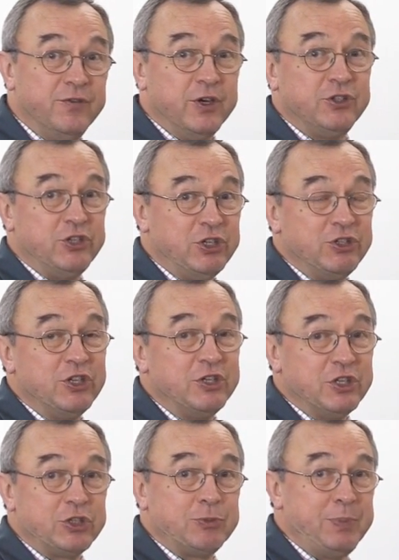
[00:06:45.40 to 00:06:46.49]
versus
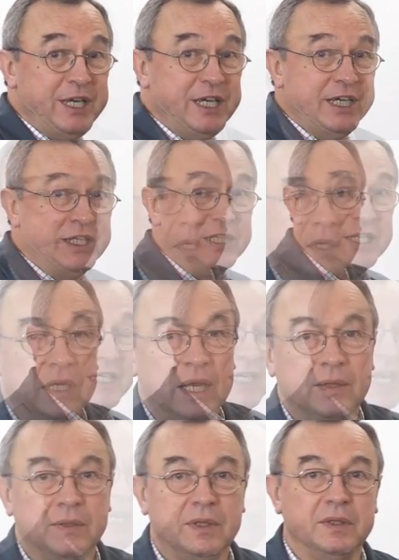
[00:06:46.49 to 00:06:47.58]
the speed.
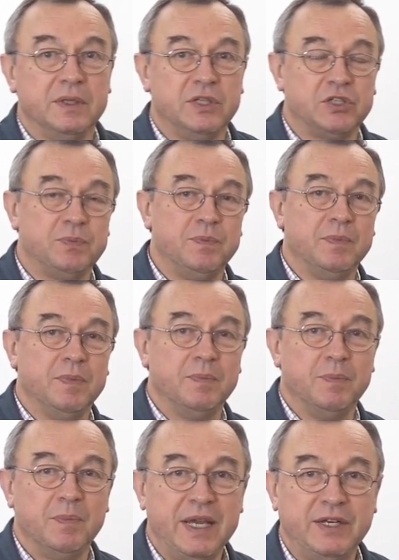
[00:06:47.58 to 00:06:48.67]
Now this
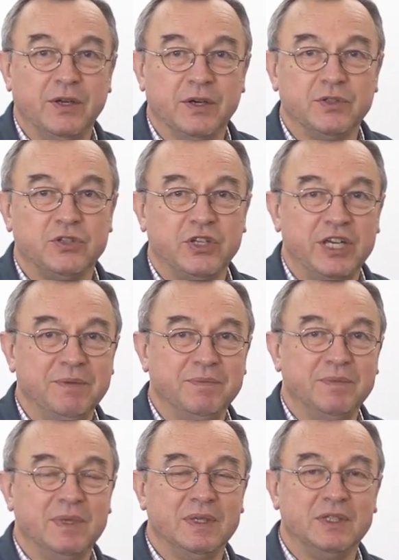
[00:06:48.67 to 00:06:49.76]
may not
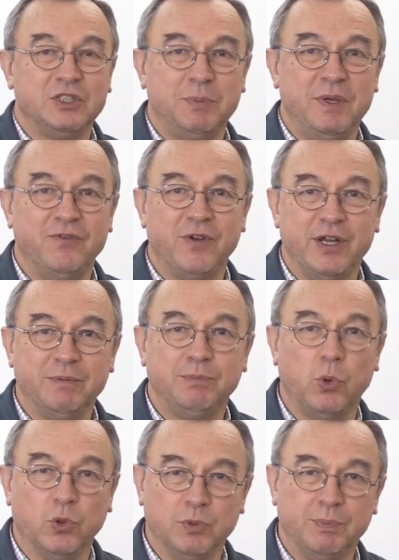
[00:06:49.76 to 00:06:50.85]
seem to be very
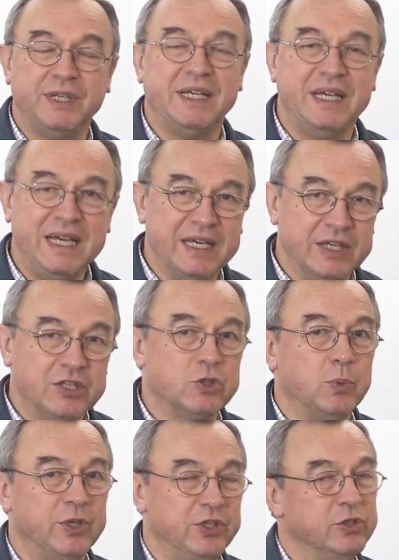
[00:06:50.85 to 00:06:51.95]
important, but it
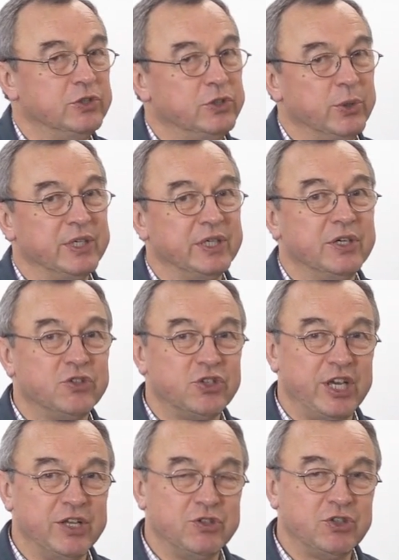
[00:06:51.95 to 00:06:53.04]
is when you're doing
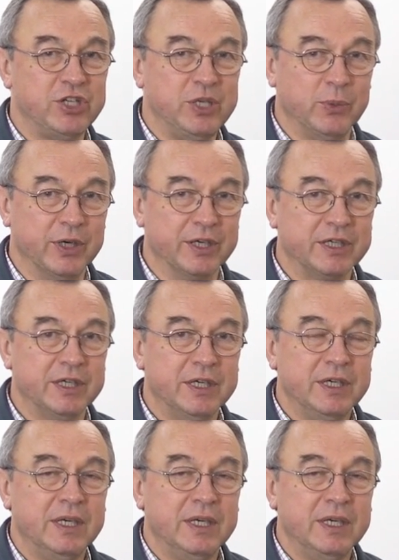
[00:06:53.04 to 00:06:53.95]
CNC work.